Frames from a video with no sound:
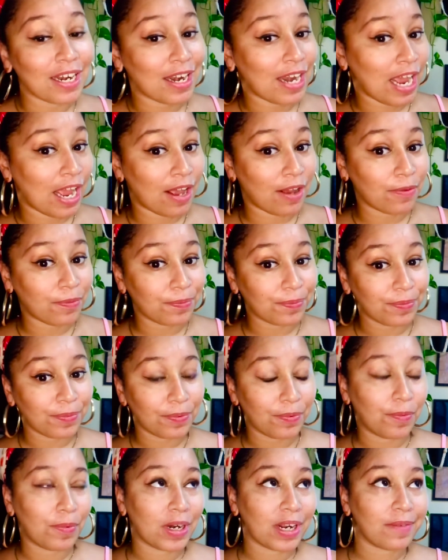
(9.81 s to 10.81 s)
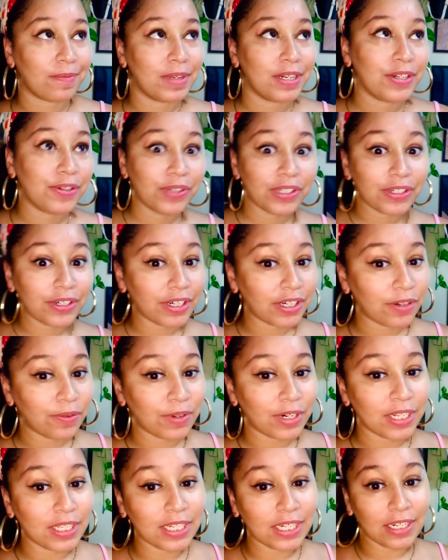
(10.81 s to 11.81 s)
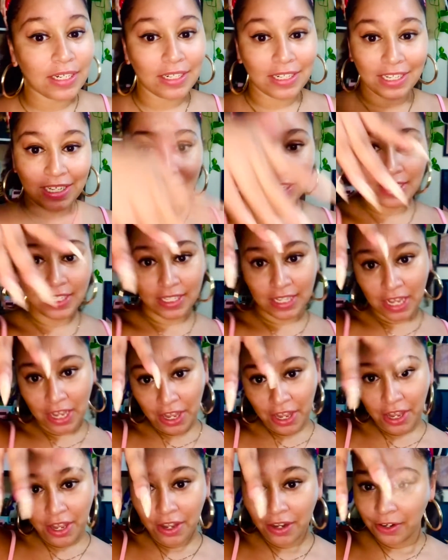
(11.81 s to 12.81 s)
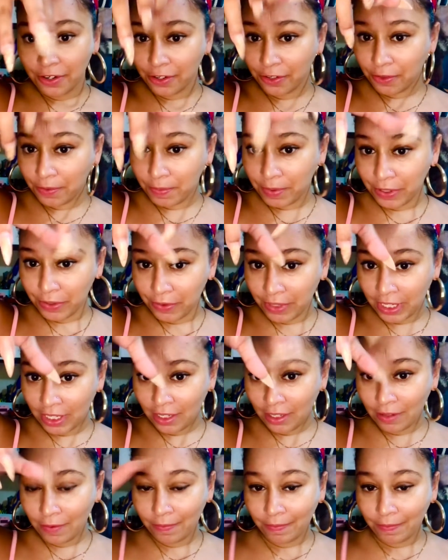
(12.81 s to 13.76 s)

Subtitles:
Now, what I've been doing during quarantine is new beauty.